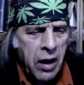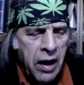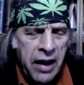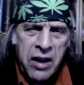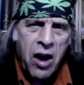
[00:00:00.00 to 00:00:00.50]

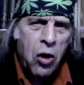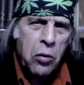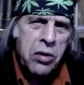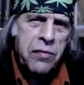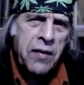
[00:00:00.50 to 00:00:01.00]
I, I
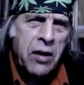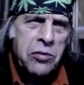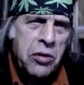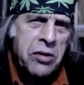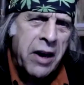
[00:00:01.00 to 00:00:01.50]
always felt
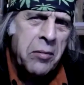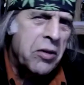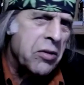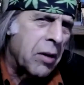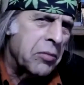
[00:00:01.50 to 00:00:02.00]
there's got to be
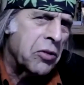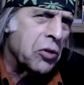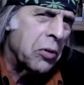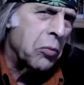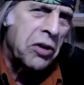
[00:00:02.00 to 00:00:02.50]
something to
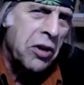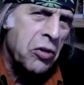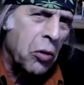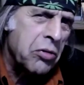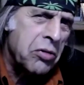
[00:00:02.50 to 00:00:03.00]
it we just
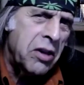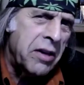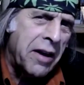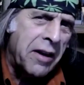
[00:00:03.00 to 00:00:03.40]
don't see yet.